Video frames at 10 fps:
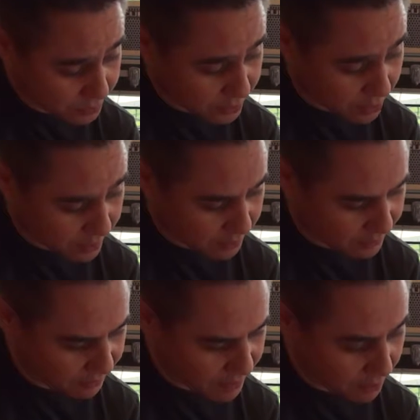tonic of
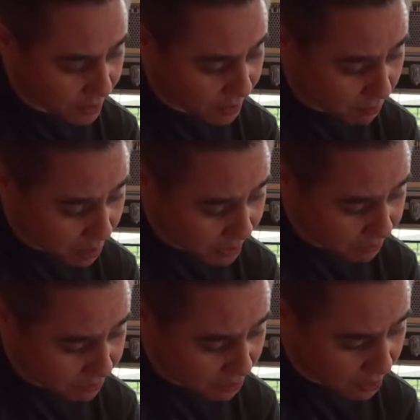E flat minor, minor
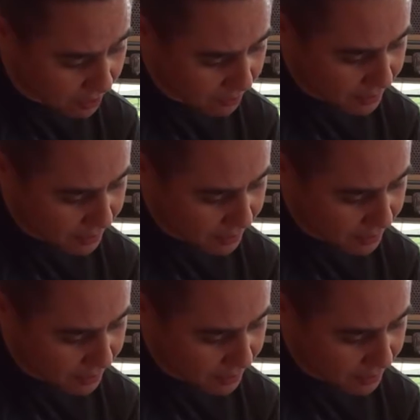3rd,